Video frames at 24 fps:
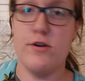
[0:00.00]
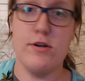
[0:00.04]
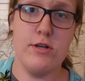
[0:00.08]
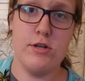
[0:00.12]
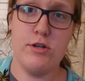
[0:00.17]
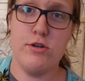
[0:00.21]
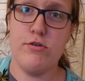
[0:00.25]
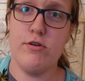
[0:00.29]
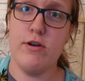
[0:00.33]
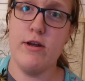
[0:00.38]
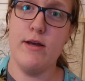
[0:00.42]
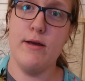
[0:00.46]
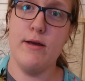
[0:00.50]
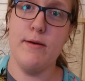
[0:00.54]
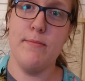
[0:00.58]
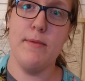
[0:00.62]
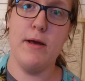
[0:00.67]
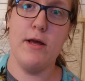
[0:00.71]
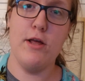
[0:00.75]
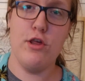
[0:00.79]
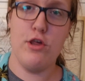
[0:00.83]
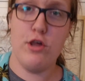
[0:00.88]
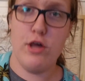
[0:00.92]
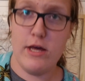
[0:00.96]

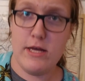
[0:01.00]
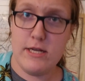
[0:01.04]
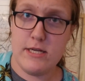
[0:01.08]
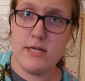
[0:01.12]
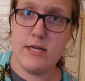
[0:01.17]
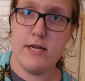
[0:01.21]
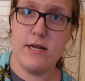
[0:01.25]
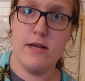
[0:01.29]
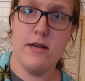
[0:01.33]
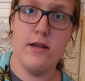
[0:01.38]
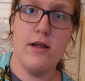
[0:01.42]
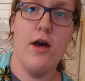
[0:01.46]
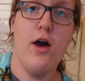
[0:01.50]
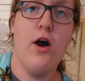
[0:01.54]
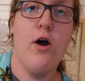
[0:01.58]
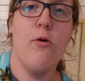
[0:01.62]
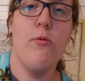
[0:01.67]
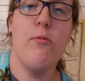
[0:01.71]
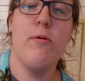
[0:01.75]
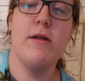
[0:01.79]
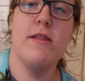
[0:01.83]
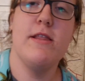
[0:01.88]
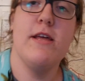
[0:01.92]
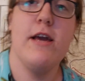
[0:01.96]
Extreme, Jason,
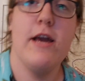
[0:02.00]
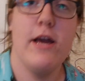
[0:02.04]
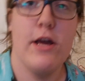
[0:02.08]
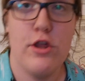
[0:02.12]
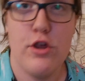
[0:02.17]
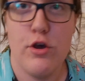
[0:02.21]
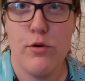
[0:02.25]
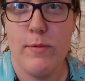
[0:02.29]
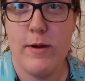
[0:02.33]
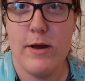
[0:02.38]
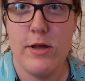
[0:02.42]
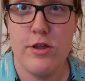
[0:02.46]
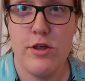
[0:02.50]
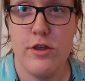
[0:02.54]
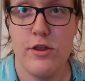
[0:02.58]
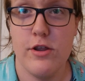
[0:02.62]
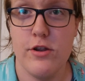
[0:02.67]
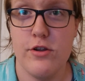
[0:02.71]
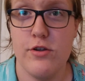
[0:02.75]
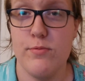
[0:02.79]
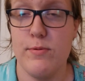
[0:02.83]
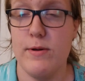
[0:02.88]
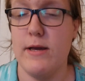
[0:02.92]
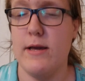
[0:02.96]
won the HOH
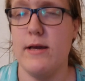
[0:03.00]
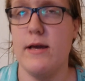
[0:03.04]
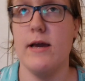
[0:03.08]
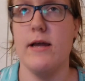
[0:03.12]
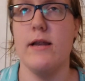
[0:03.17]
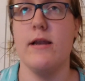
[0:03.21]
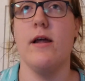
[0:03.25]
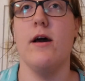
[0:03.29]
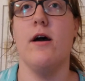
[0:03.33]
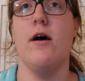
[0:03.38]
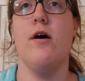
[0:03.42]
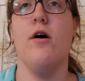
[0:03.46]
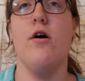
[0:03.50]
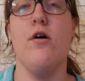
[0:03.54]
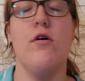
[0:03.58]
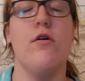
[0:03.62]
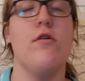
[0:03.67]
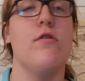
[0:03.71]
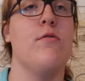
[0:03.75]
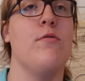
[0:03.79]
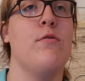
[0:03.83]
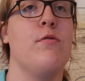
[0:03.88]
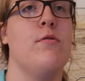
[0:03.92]
this week, and Paul